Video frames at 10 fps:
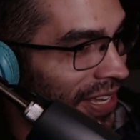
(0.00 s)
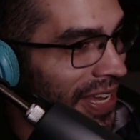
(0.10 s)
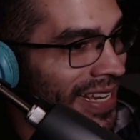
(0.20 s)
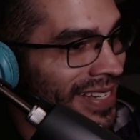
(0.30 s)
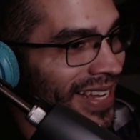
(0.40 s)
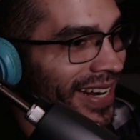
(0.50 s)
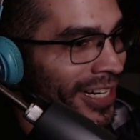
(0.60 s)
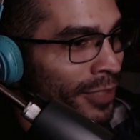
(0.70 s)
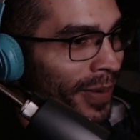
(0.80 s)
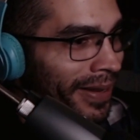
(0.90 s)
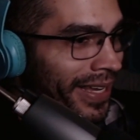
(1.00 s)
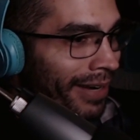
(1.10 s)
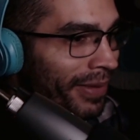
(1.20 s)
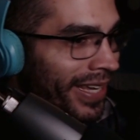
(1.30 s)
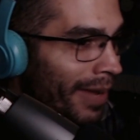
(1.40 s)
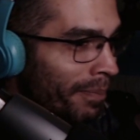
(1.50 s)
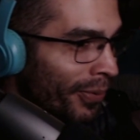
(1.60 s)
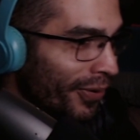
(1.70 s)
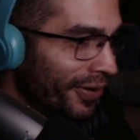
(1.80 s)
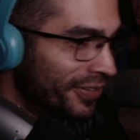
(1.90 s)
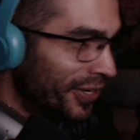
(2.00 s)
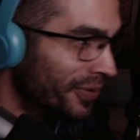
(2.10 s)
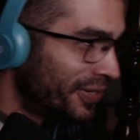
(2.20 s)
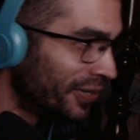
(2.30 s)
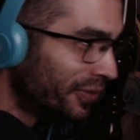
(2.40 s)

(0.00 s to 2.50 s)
he said it. It's probably gonna be gay porn. Don't do